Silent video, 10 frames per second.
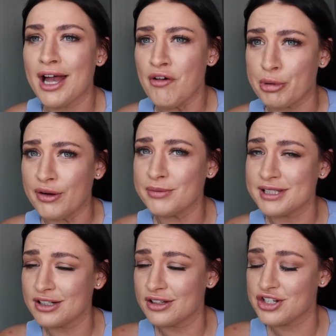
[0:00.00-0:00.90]
out of breath from
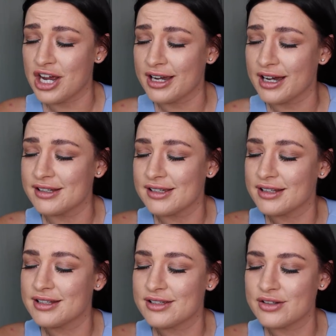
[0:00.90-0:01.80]
standing on the chair guys,
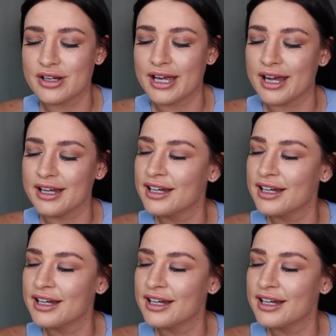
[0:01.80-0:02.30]
like this is not okay.